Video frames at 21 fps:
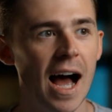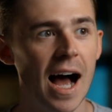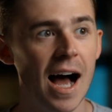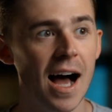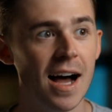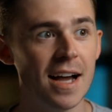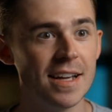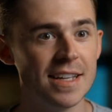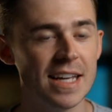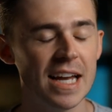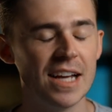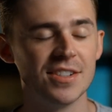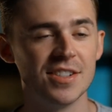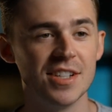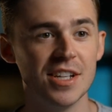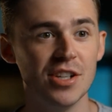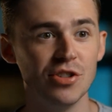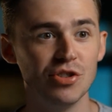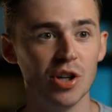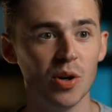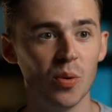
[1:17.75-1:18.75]
Ah, yes,
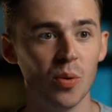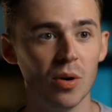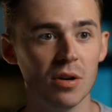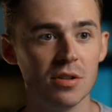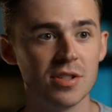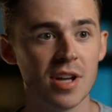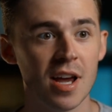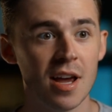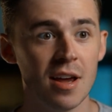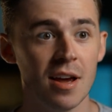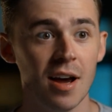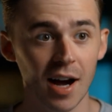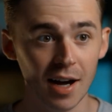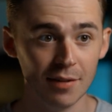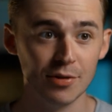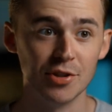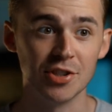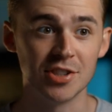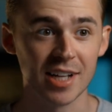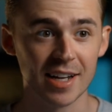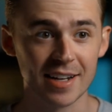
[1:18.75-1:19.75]
the intro was,
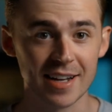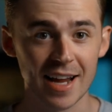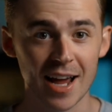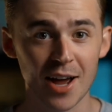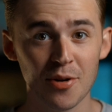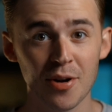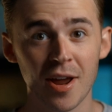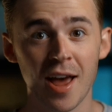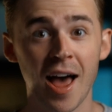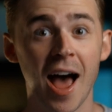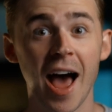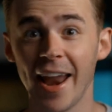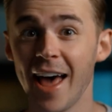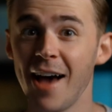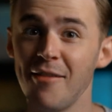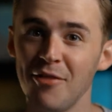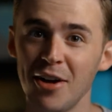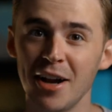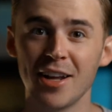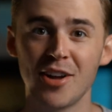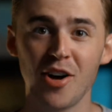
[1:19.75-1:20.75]
I've just sat down and I
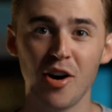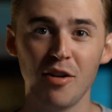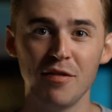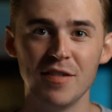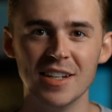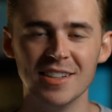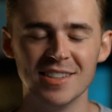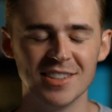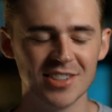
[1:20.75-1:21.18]
haven't had a coffee,